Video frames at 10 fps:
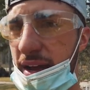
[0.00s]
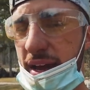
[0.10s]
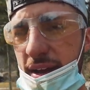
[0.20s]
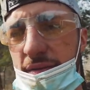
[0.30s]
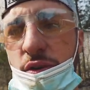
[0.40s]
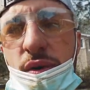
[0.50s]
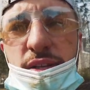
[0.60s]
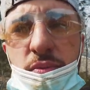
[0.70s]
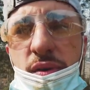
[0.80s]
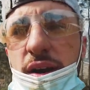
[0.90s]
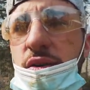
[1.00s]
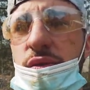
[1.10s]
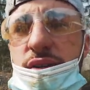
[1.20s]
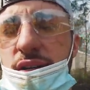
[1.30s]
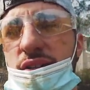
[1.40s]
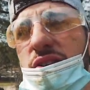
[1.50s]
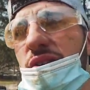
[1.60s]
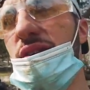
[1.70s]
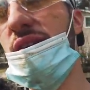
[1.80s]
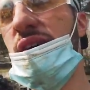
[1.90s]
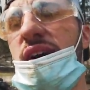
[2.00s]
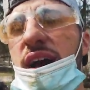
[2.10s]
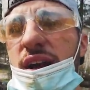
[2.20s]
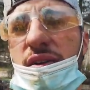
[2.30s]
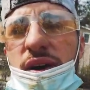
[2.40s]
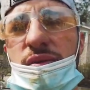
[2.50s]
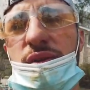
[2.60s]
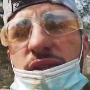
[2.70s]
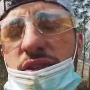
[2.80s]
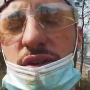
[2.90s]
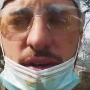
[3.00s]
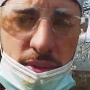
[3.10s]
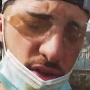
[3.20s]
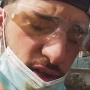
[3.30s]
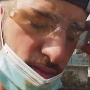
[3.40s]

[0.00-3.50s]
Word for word: have a respirator, which I should. I know I really should. I'm sure